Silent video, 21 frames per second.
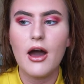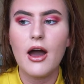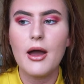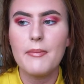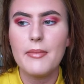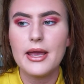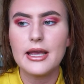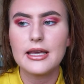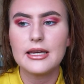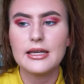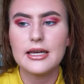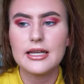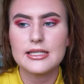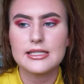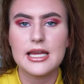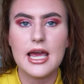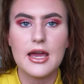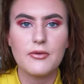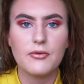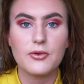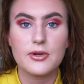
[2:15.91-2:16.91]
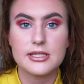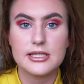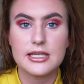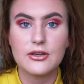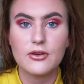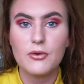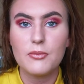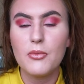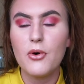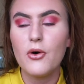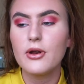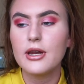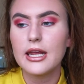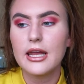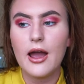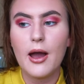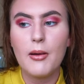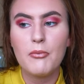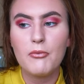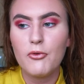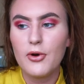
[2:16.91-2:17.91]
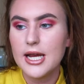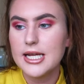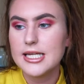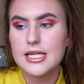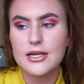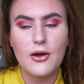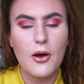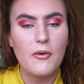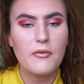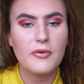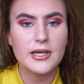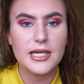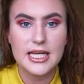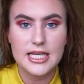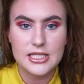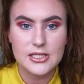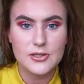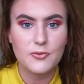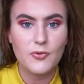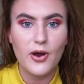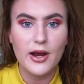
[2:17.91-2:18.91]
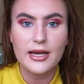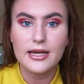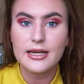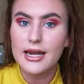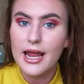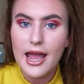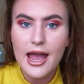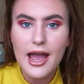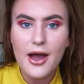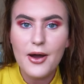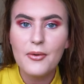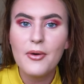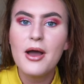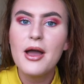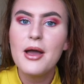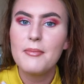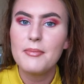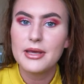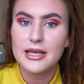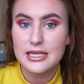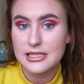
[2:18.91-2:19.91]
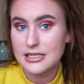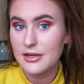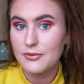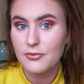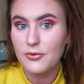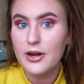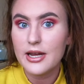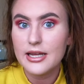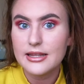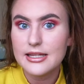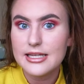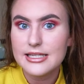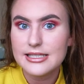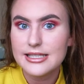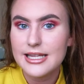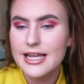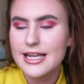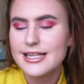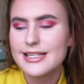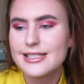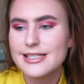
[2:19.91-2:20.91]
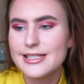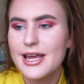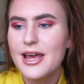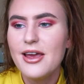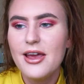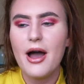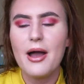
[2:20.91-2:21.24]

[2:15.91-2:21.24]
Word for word: I make a list every single morning. I'm reading off a list right now because I've written this list.